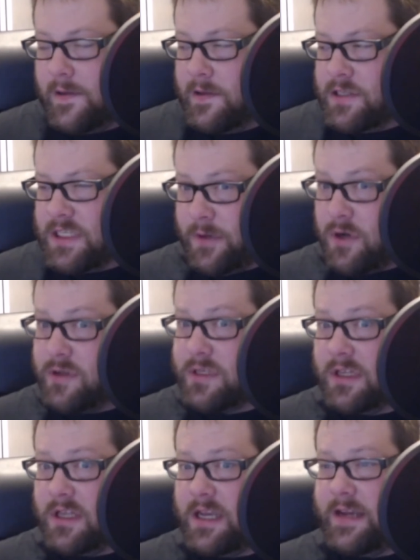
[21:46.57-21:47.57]

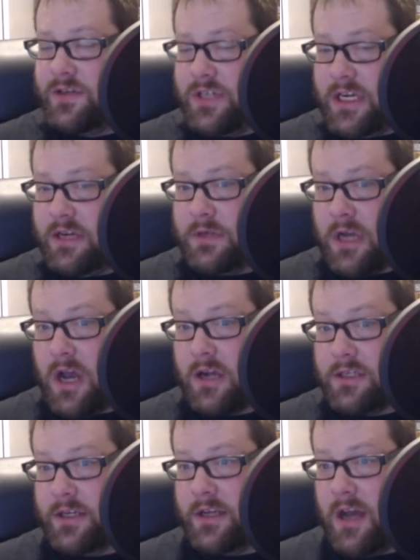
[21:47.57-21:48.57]
Supposedly, she talks
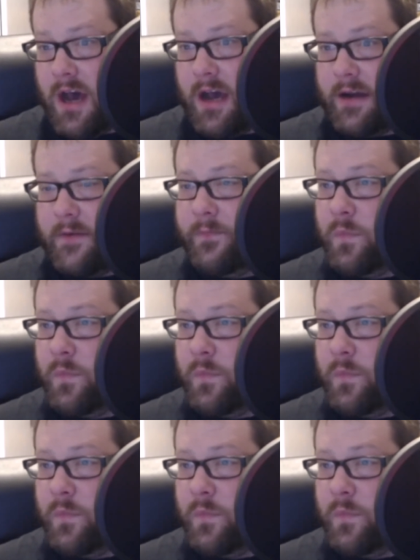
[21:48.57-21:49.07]
to God.